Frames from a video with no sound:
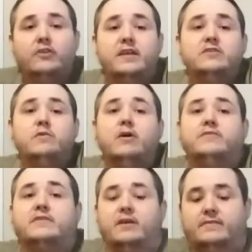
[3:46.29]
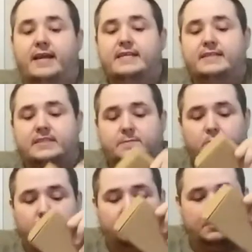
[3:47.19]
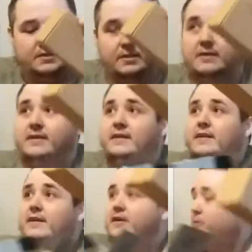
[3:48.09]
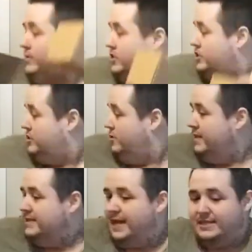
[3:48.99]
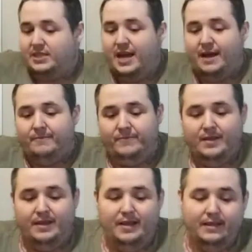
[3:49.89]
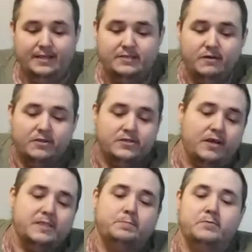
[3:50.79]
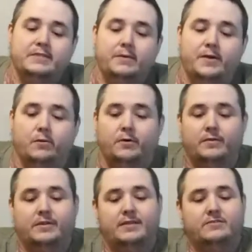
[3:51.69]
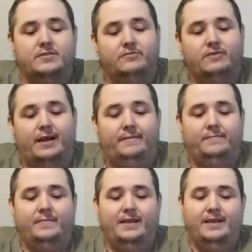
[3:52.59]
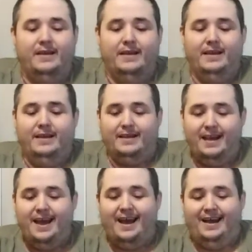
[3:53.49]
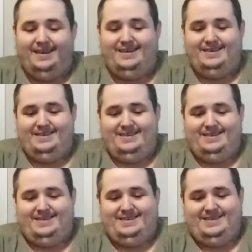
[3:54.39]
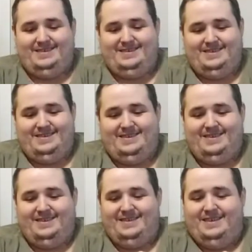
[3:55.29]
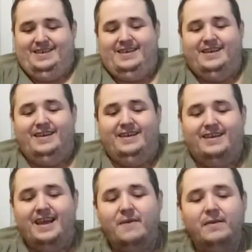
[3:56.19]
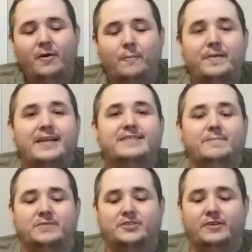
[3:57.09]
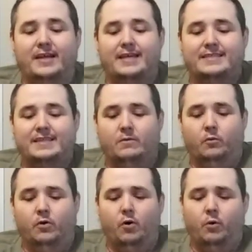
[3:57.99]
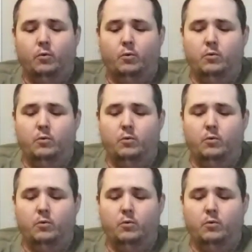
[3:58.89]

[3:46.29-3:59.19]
These are our, our taste spoons. Our should show these guys, yeah. These are our sauce spoons that we ordered to, they to try. today? Yeah. I didn't, I didn't think they were coming today. Yeah, we're going to open these up and show you guys the... Whoa.